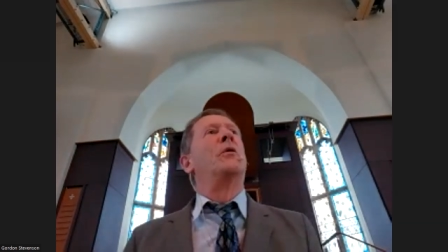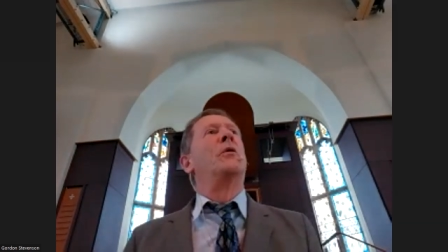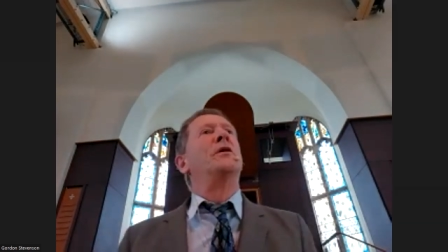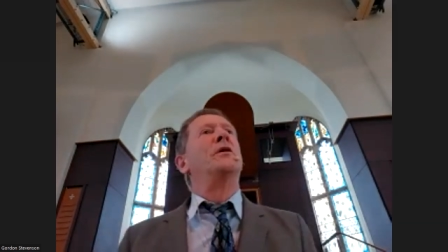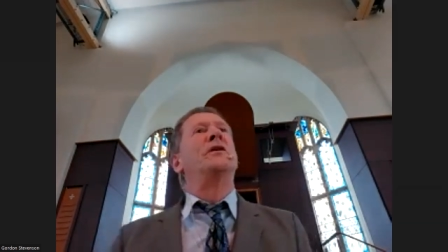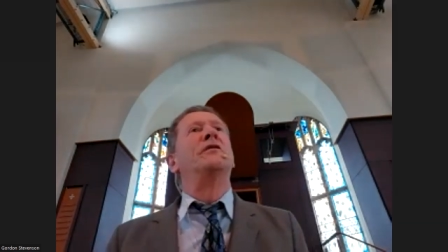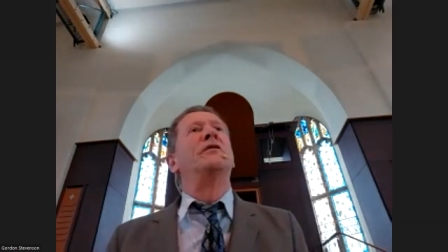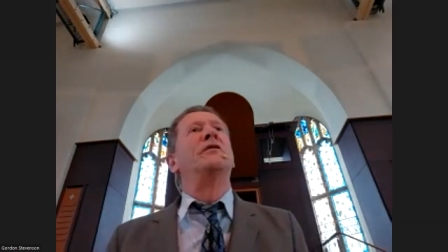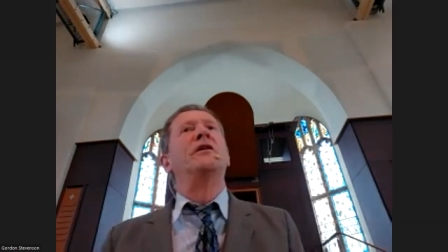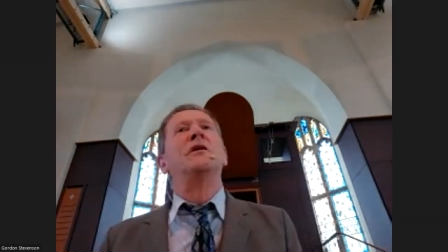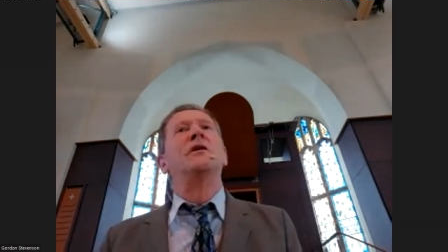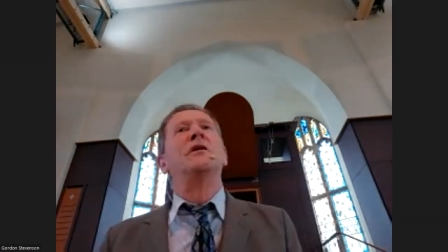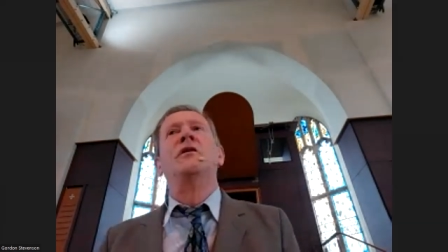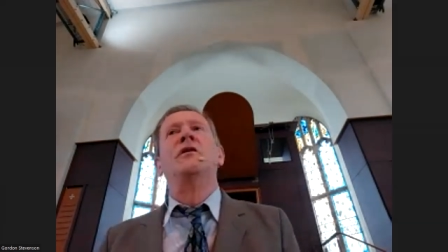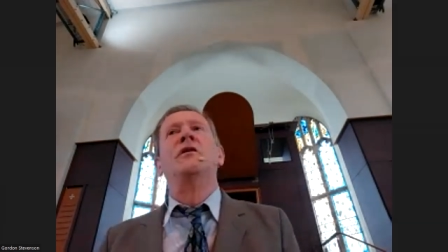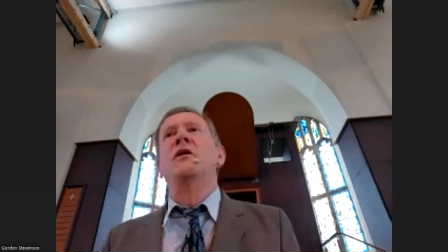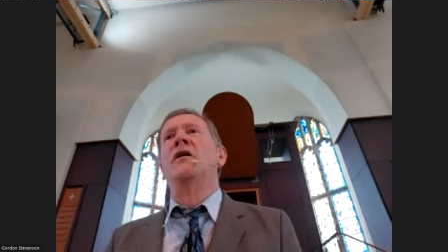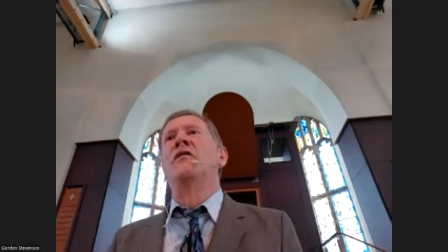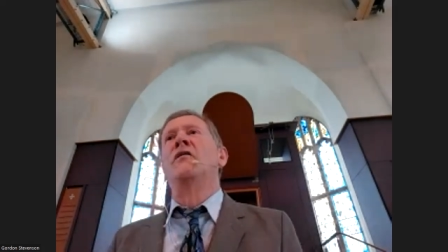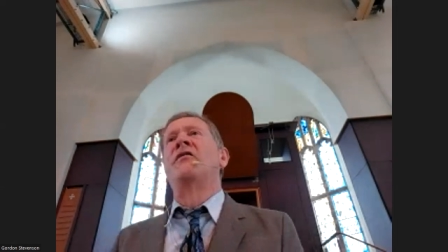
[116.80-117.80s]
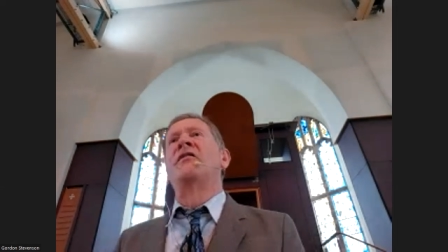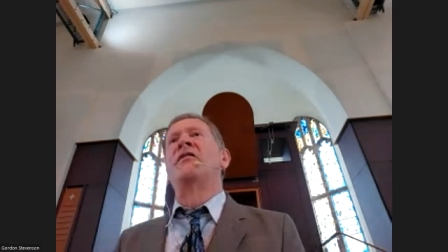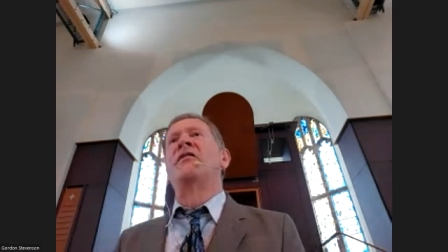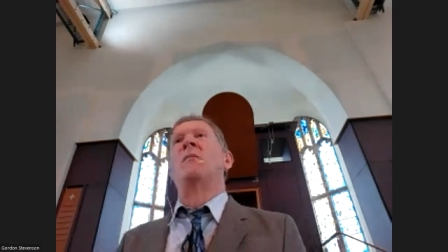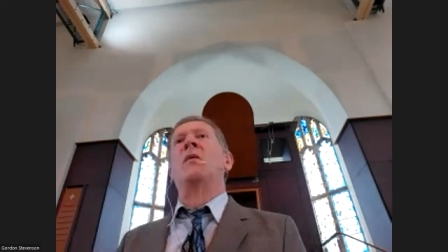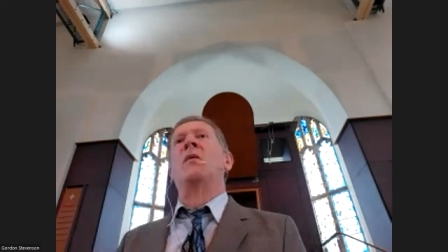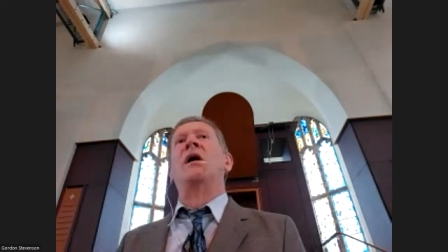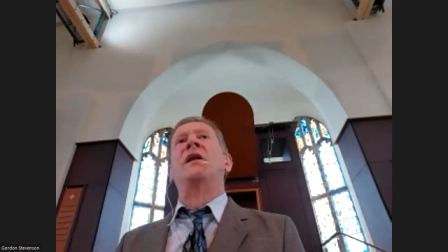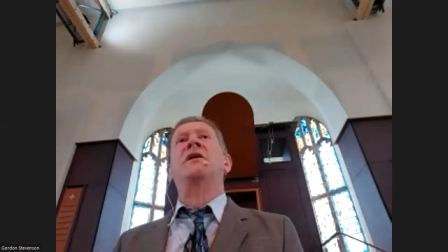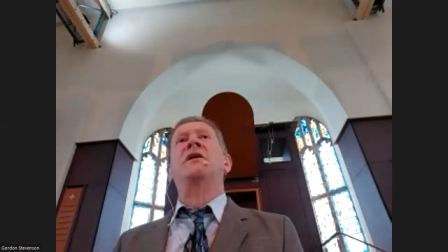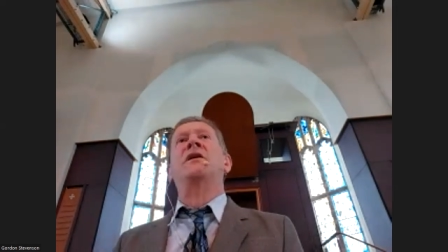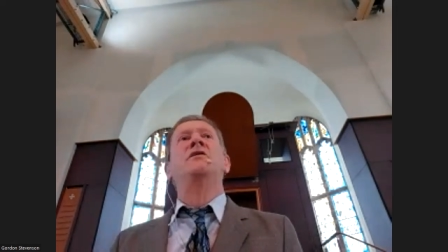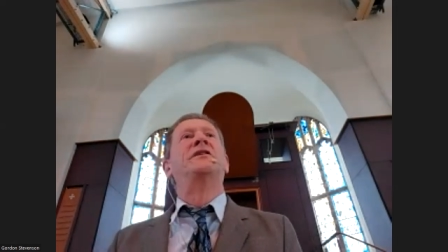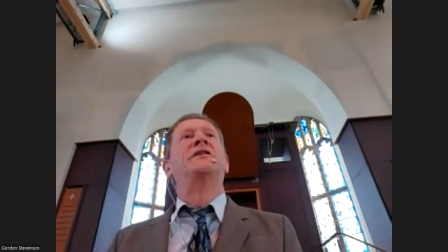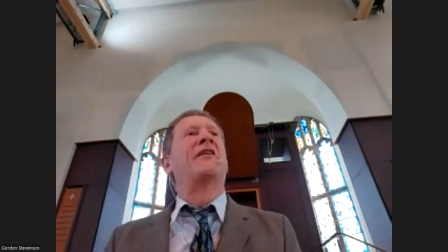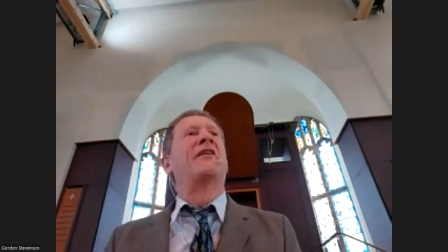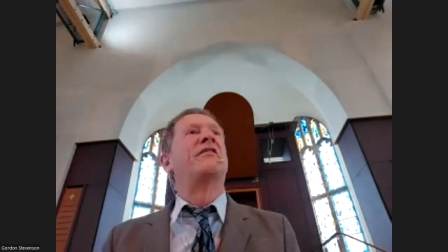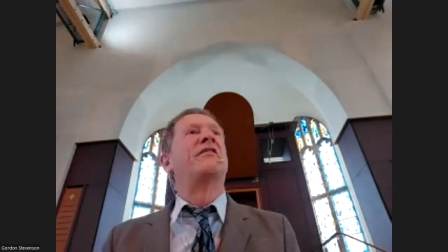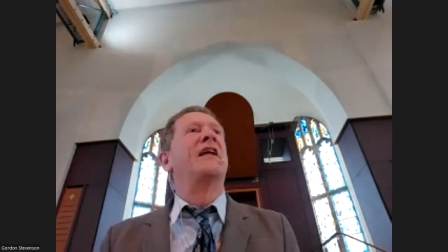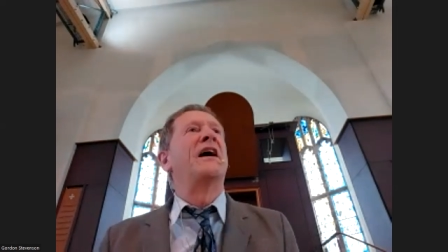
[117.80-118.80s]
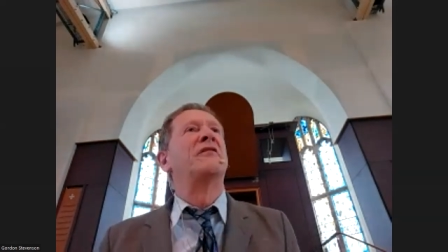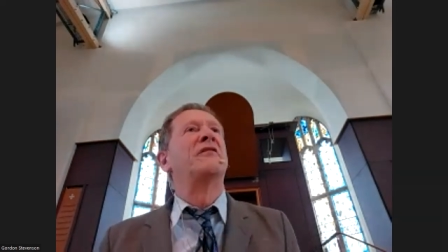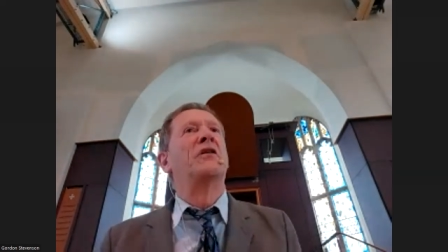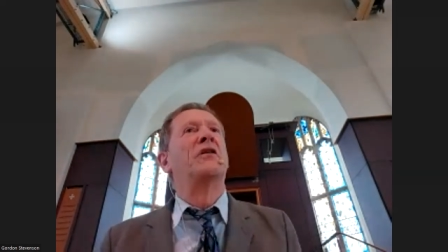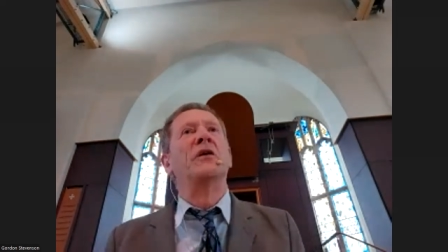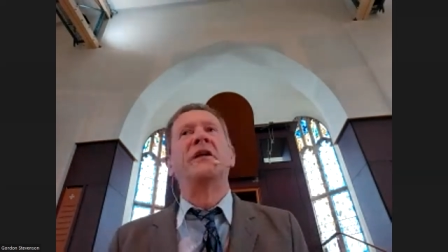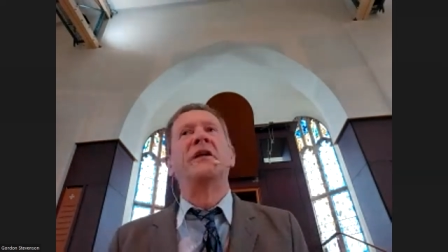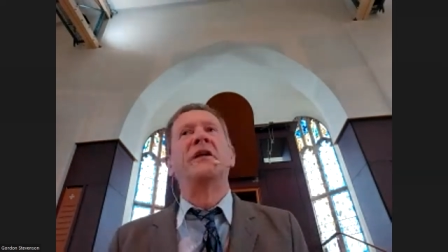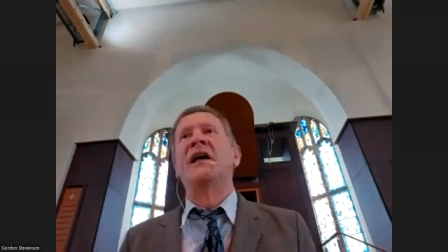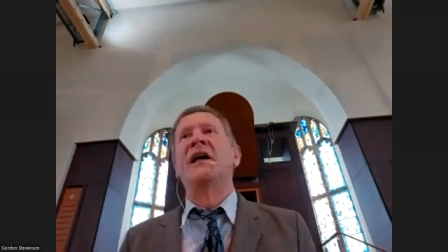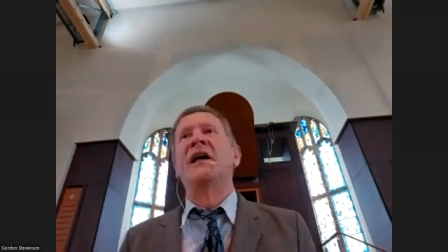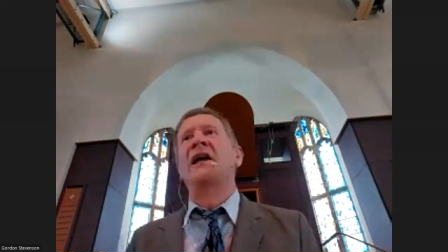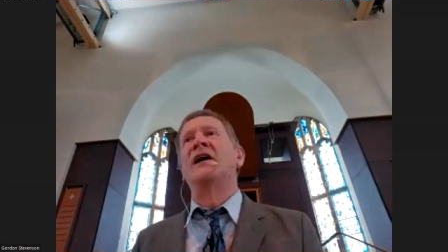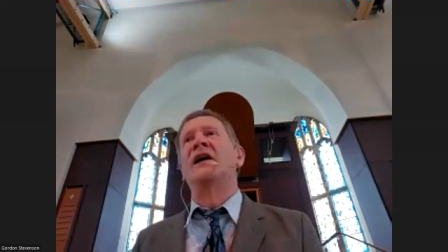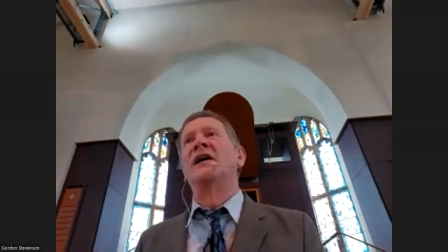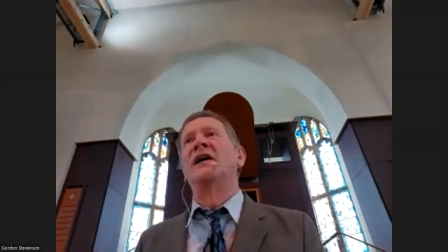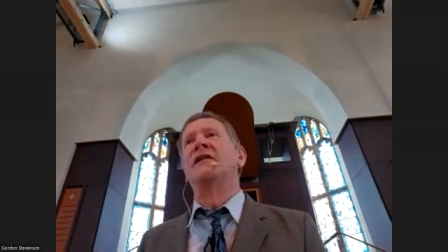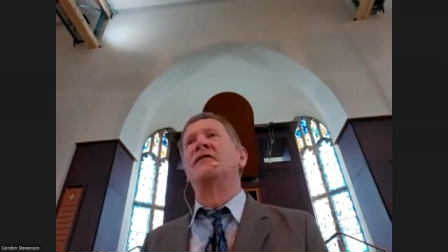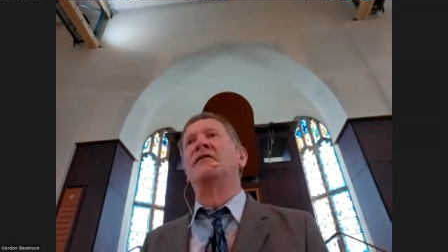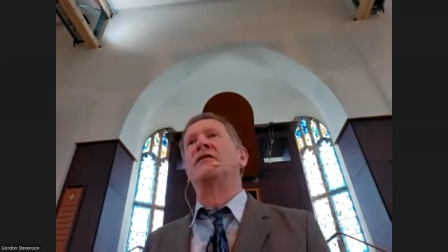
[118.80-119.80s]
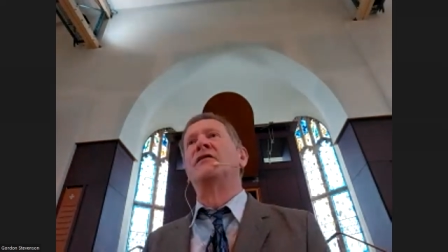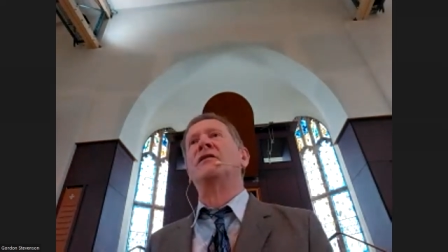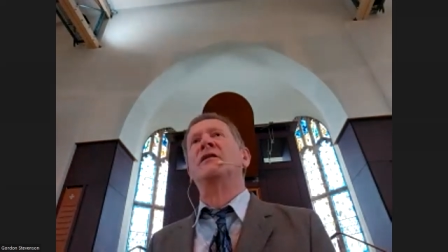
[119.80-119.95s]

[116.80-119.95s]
point of view of someone who doesn't have God in their life,